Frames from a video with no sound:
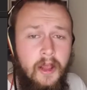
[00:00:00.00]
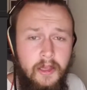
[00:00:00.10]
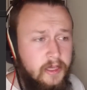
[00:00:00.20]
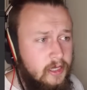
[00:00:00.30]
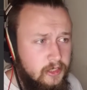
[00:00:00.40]

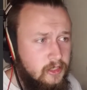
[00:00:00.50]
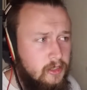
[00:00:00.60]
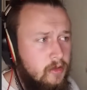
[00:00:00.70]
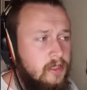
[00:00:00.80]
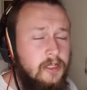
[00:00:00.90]
Like he doesn't.
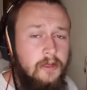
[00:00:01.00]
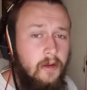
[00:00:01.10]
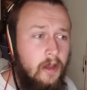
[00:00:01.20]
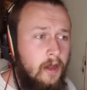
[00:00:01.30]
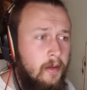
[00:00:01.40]
He
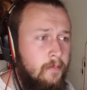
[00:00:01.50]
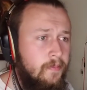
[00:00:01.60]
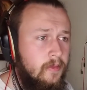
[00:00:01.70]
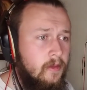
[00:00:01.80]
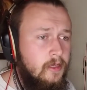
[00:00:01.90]
um
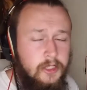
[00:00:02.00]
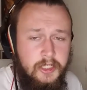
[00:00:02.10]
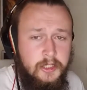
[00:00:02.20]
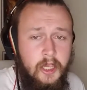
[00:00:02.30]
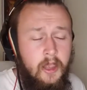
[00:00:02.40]
he just
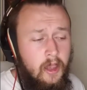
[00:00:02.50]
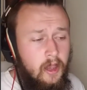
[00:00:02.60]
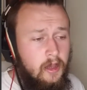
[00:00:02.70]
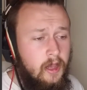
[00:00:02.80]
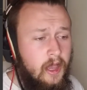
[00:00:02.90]
says
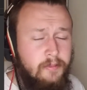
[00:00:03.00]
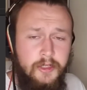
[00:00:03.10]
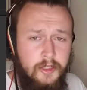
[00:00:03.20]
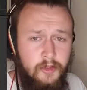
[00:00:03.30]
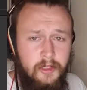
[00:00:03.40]
uh, I'm
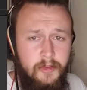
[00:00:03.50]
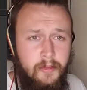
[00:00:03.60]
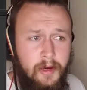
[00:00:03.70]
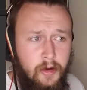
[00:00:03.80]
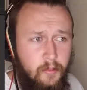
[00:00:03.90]
going to do a little bit of
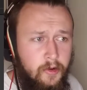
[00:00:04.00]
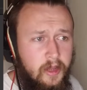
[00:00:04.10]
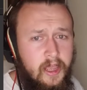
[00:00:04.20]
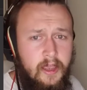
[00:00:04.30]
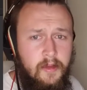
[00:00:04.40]
my homework
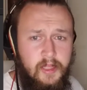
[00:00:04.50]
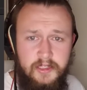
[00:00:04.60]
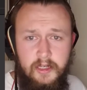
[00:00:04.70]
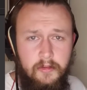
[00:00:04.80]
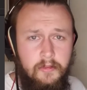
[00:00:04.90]
and that's
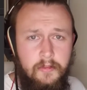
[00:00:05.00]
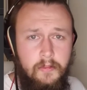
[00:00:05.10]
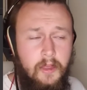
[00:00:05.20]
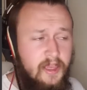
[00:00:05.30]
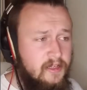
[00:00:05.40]
it.
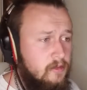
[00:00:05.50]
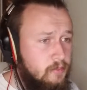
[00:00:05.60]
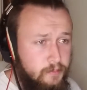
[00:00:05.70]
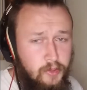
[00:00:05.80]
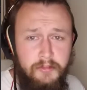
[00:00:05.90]
And
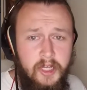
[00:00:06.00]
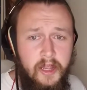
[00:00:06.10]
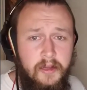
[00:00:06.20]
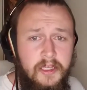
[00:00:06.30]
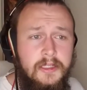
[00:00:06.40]
boom,
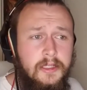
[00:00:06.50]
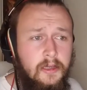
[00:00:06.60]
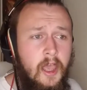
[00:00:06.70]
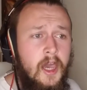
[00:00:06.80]
done, easy.